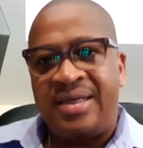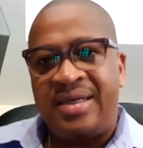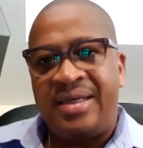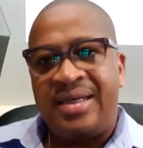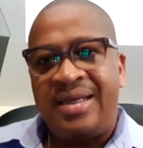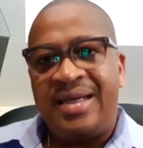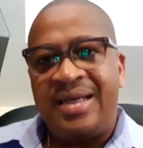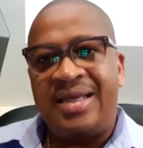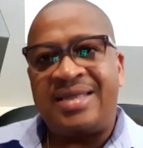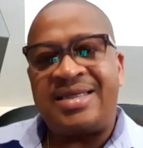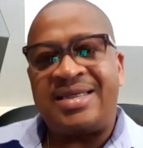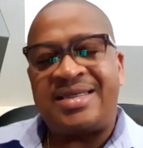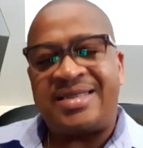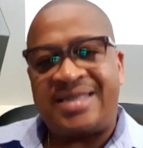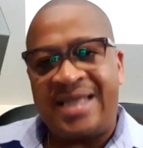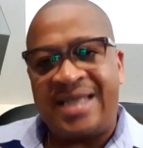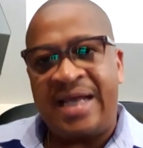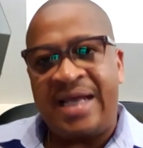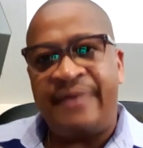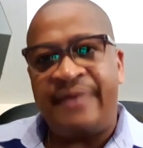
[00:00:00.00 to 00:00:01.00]
is the
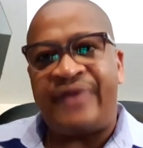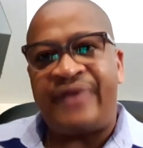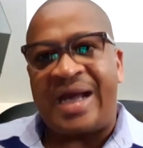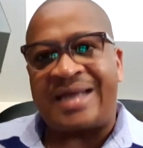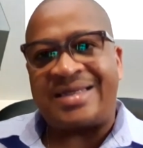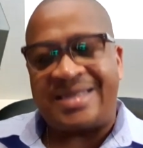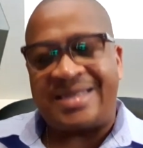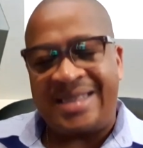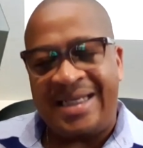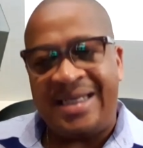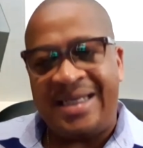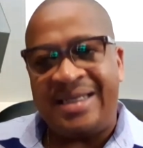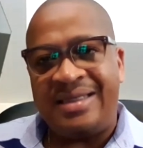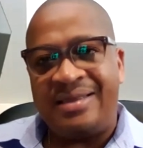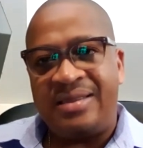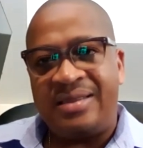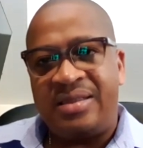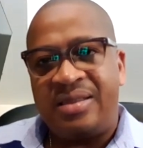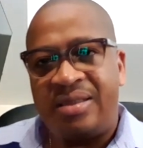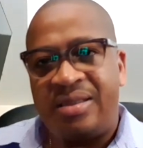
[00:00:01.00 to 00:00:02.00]
same vaccine,
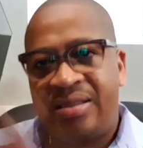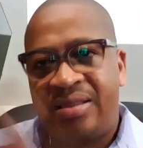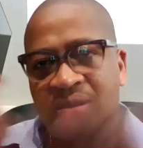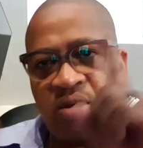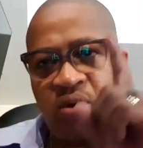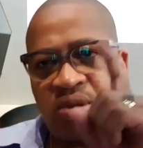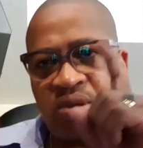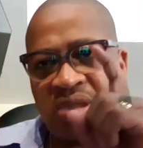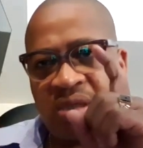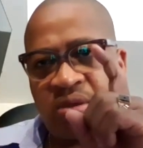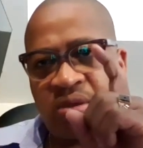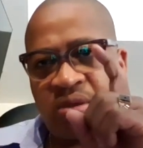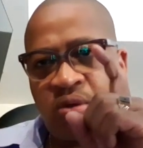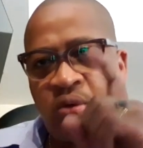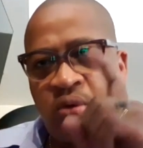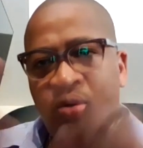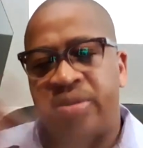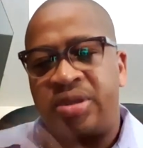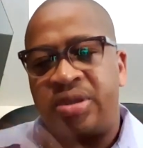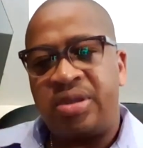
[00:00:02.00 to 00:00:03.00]
quote
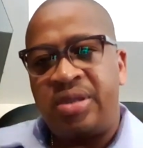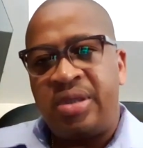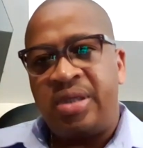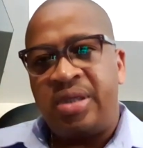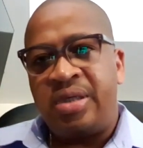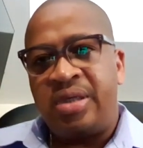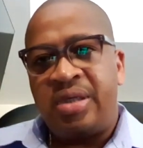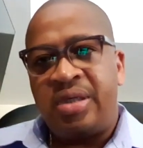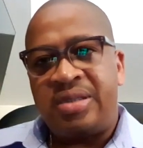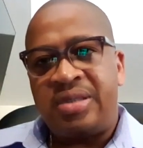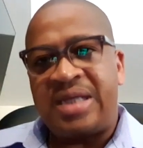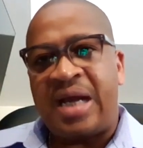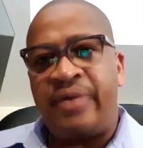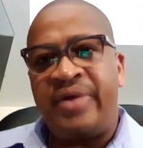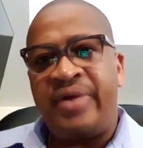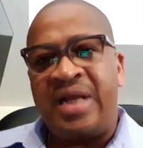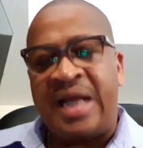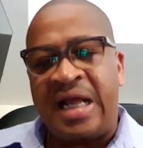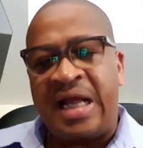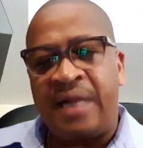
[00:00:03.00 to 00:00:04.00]
unquote, that
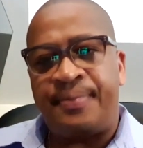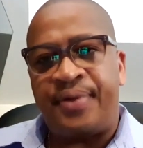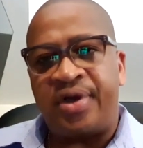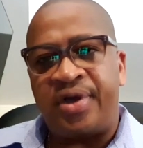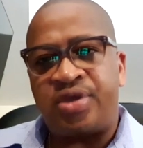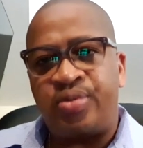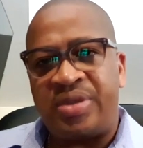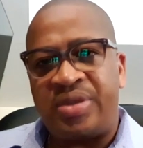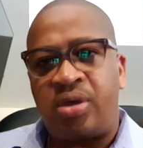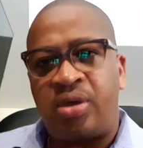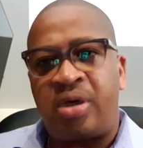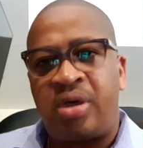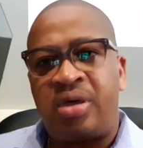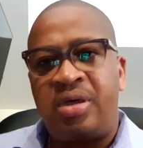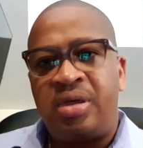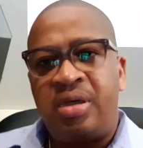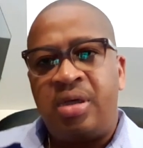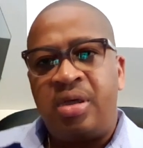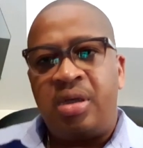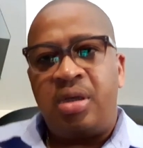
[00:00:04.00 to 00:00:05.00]
will help us with our
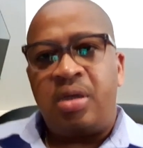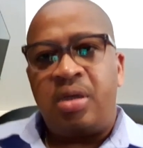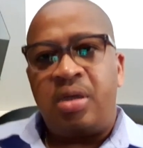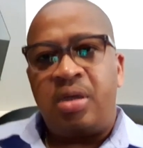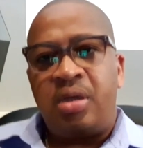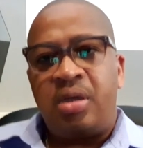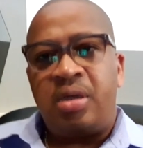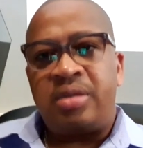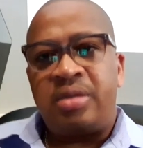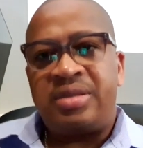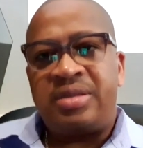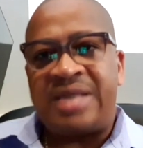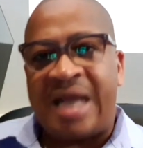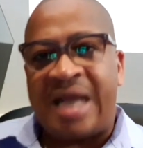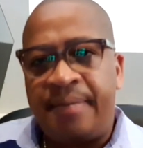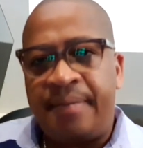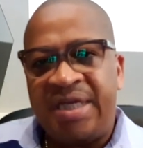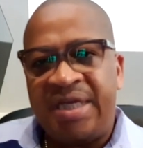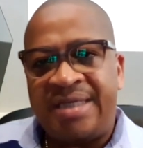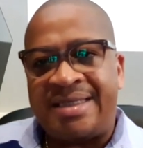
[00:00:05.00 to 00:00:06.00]

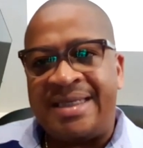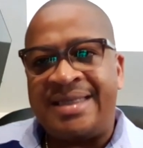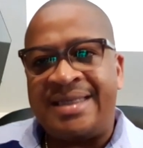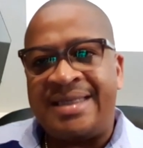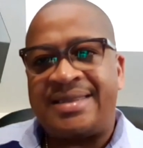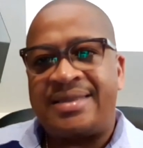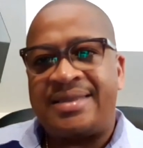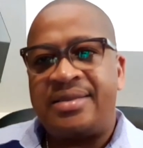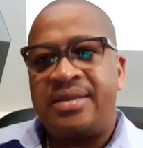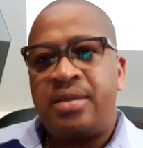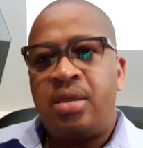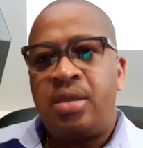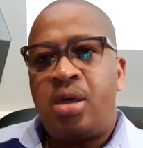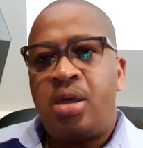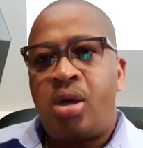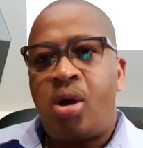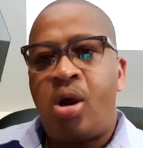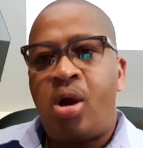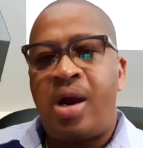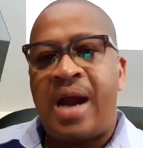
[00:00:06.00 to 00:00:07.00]
diabetes,
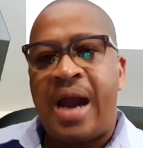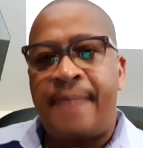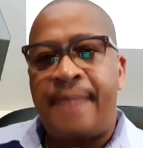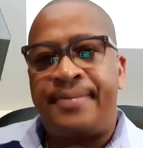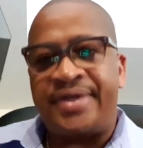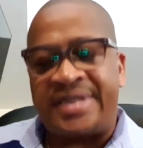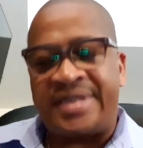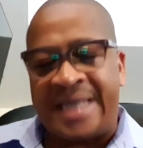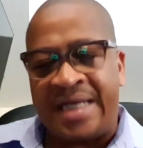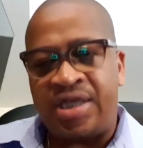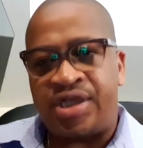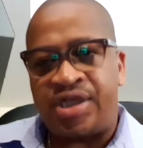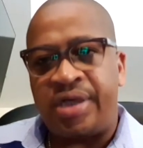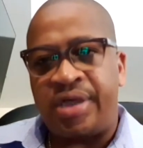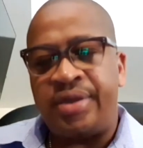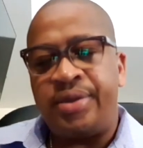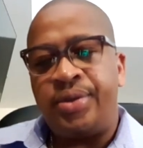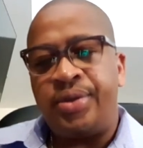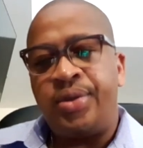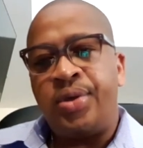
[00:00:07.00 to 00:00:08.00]
or hypertension,
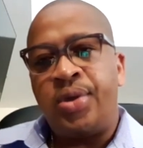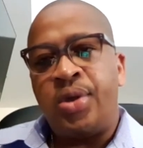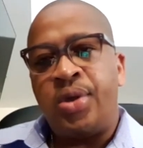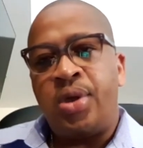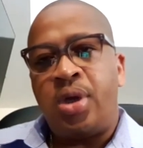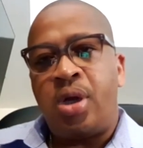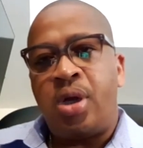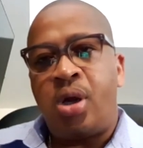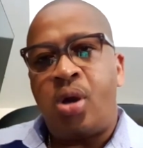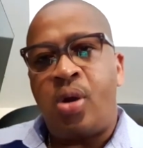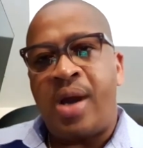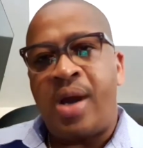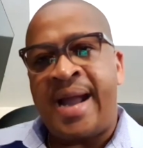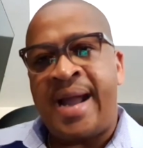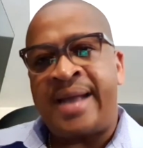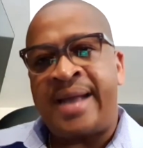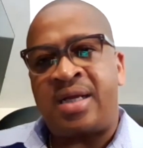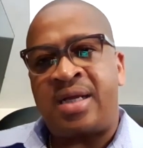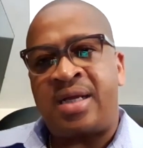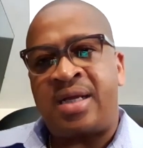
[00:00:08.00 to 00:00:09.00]
or
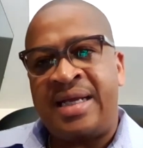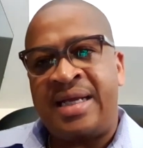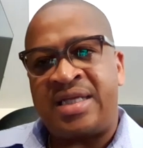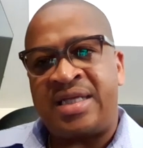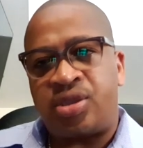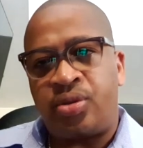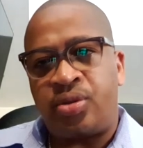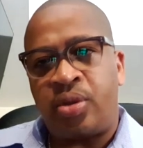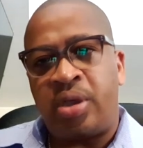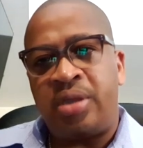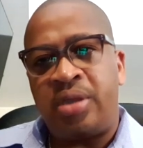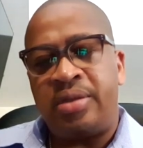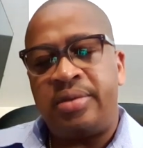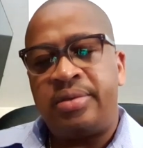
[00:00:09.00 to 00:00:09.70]
high cholesterol,